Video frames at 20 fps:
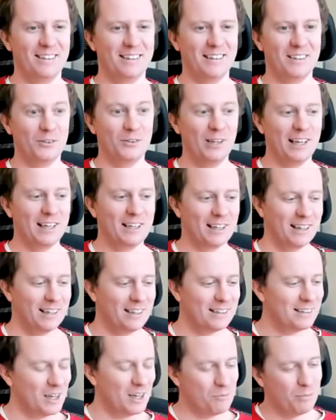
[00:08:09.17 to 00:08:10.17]
it really
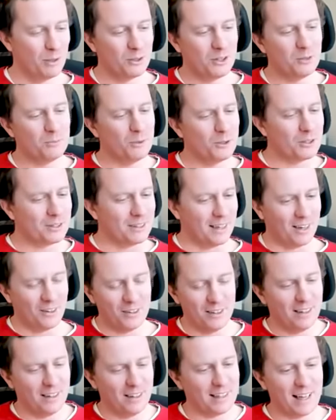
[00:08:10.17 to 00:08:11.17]
clicked i put the book down
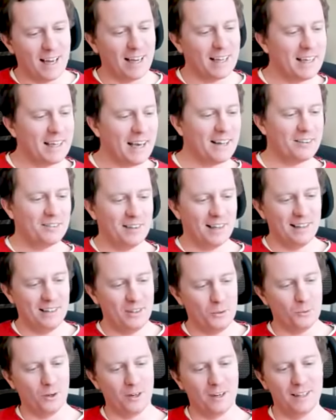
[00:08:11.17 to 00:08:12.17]
and i, I can't tell you
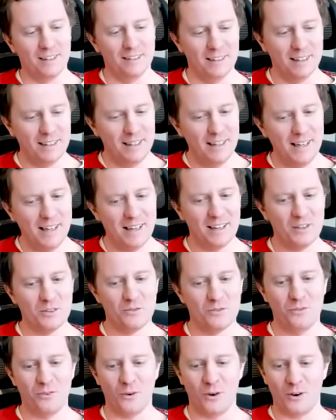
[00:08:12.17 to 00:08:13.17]
what i did
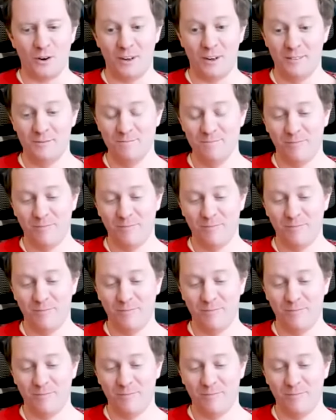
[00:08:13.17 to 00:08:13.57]
for